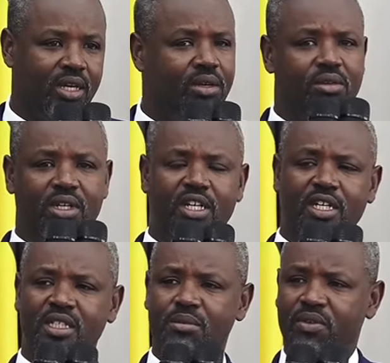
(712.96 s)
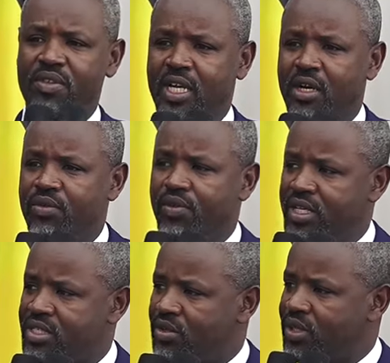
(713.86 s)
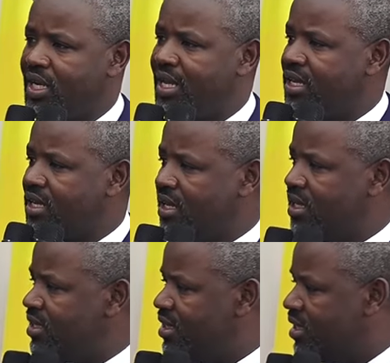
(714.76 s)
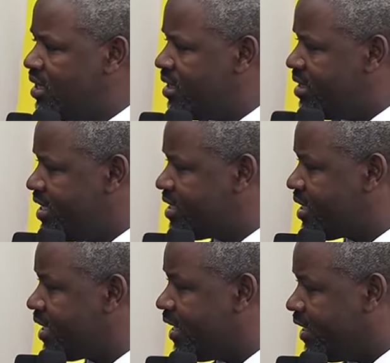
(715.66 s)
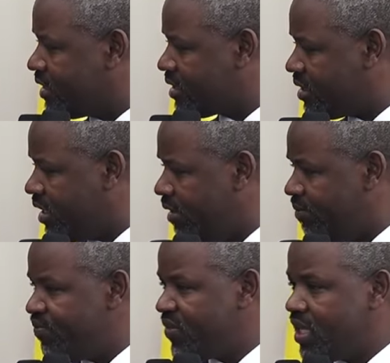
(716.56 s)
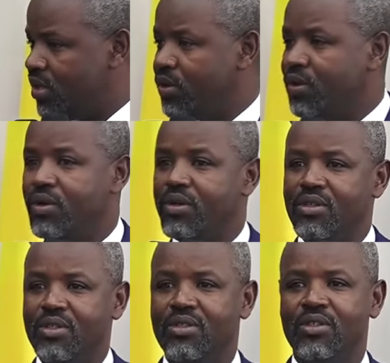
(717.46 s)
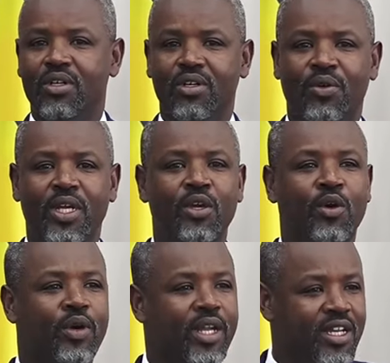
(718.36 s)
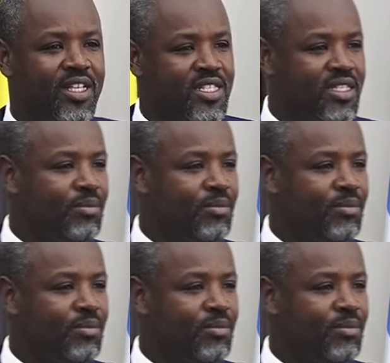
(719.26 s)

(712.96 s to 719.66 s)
No, leadership of the country is not like uh, these cigarettes. Yeah? You know, uh, when your colleague is